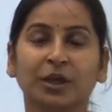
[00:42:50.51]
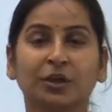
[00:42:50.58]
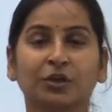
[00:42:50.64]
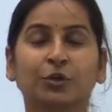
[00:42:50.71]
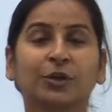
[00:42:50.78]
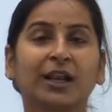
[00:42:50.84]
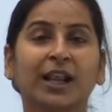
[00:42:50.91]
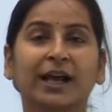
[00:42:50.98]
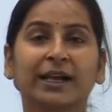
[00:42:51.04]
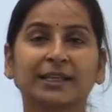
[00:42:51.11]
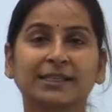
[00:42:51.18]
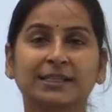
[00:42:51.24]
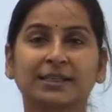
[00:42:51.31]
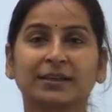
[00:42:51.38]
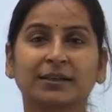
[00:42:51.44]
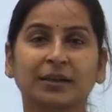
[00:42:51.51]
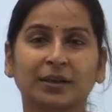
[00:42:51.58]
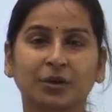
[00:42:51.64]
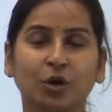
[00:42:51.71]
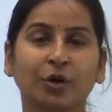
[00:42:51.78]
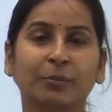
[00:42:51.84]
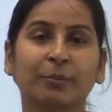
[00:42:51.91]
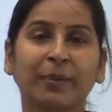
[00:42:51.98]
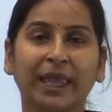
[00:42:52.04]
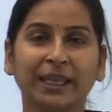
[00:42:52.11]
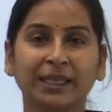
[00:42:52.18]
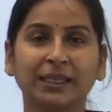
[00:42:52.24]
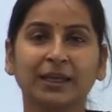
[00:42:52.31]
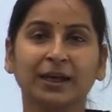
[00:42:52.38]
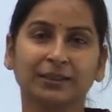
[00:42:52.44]
utilized in your
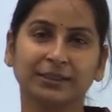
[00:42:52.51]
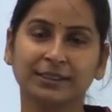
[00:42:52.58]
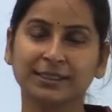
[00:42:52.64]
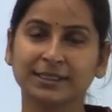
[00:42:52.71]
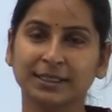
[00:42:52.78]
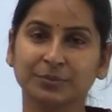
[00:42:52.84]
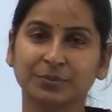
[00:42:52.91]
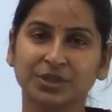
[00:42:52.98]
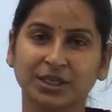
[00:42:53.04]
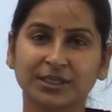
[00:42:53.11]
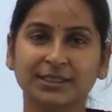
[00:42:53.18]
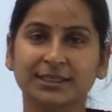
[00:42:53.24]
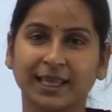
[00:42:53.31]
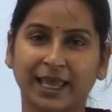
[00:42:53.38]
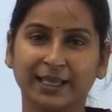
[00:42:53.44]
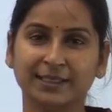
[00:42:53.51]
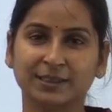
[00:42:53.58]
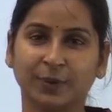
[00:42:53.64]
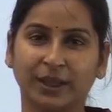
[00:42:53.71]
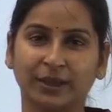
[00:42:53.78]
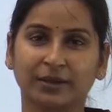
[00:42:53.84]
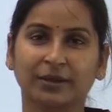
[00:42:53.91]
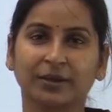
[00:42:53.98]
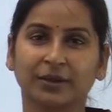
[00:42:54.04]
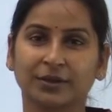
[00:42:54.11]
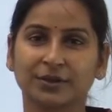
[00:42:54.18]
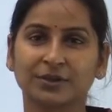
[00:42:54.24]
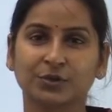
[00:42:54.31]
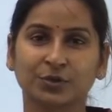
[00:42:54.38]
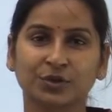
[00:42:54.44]
many other subjects as well.
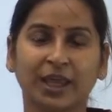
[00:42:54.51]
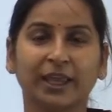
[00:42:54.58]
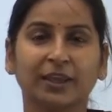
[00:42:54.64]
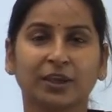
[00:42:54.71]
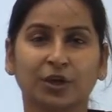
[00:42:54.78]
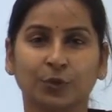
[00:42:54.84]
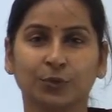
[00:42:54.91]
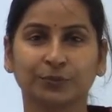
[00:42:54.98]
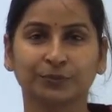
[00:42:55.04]
So thank you.